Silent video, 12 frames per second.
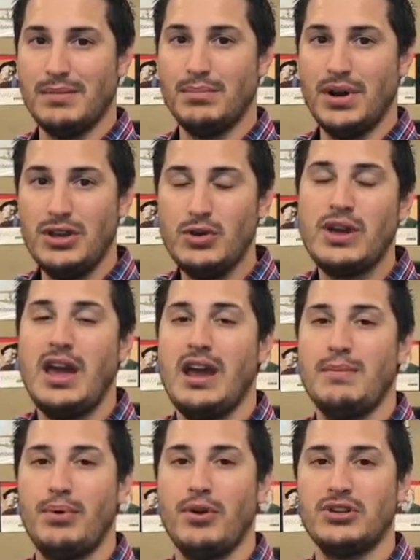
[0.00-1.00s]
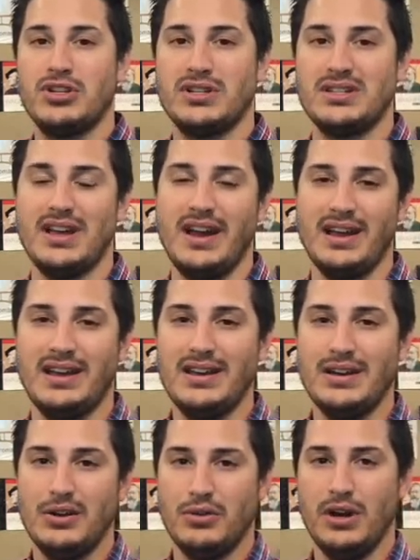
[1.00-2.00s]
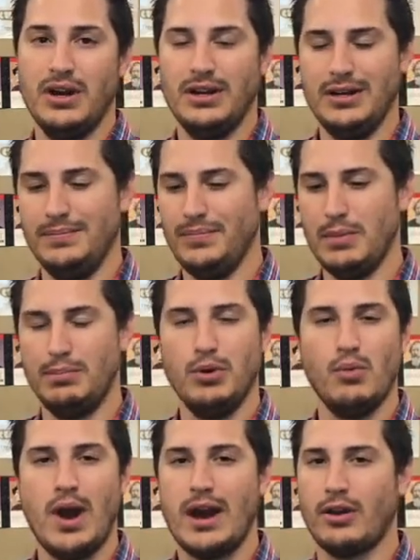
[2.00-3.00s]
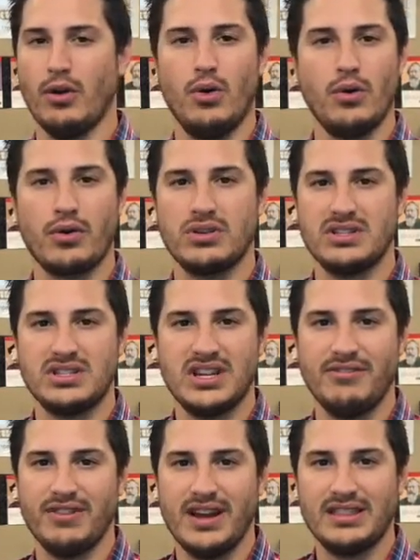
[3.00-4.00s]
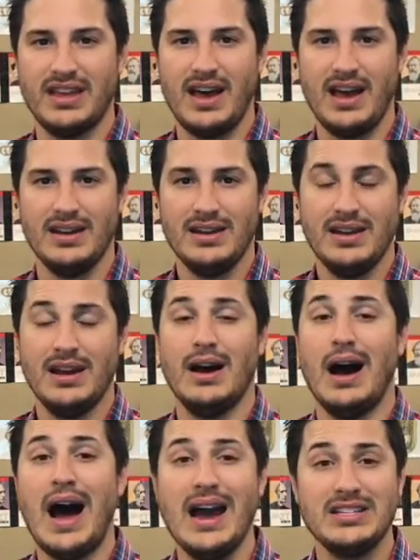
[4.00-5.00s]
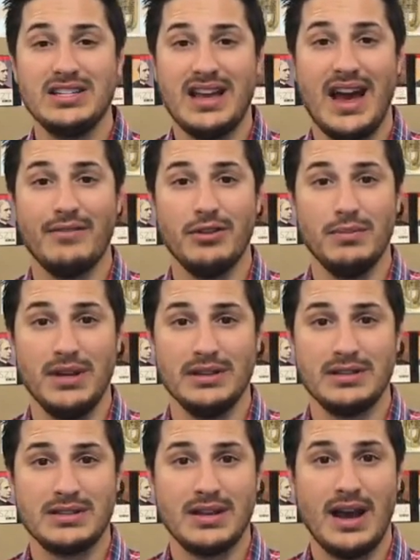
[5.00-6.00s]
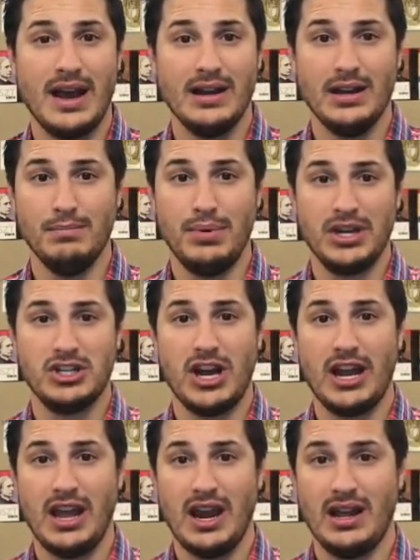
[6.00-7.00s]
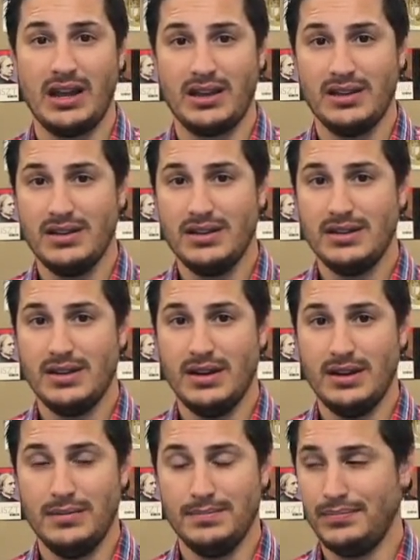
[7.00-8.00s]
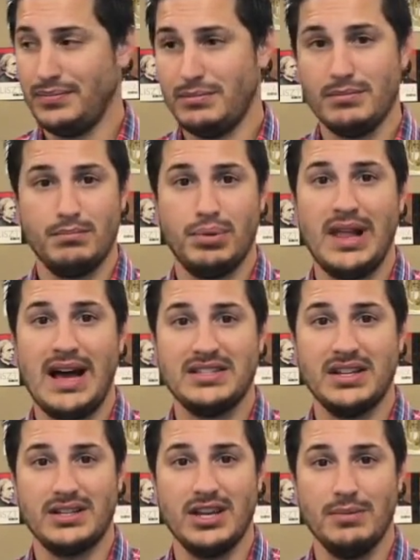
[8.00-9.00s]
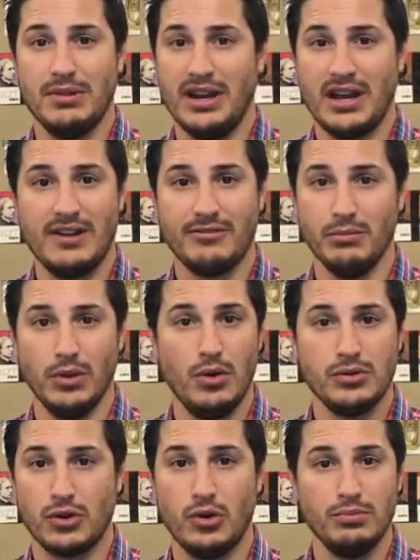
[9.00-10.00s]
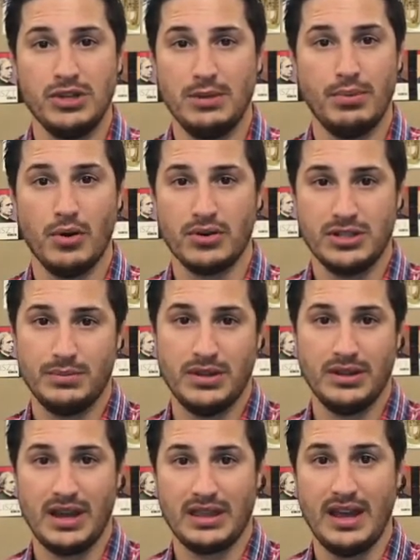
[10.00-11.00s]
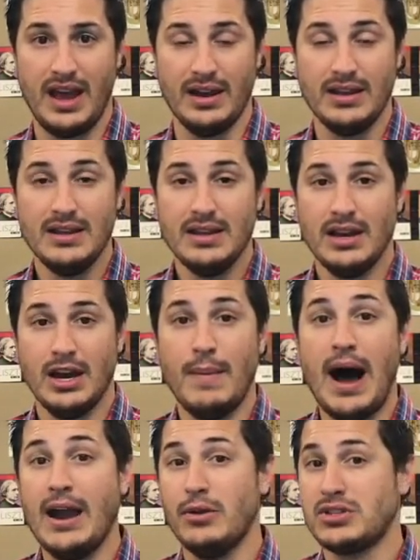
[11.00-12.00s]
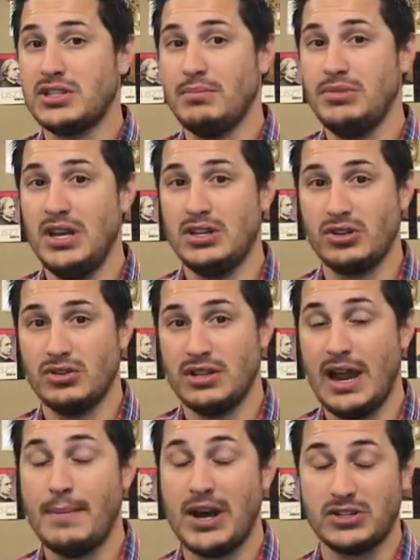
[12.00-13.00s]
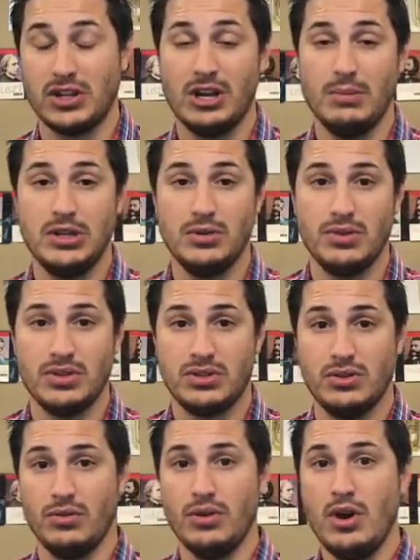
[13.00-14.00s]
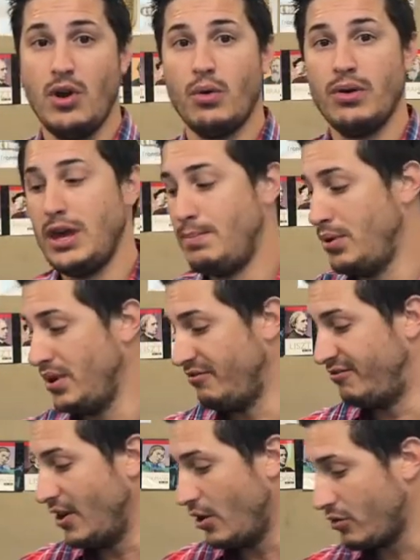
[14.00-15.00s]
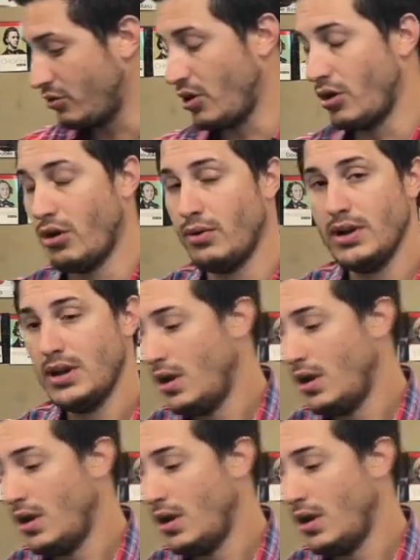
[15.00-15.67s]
but you can purchase like boomwhacker holders and stuff like that. I just have them inside a big gigantic plastic tub that I got from Lowe's or Home Depot or something like that. I know some teachers, and I'm actually going to be doing this soon, where they put Velcro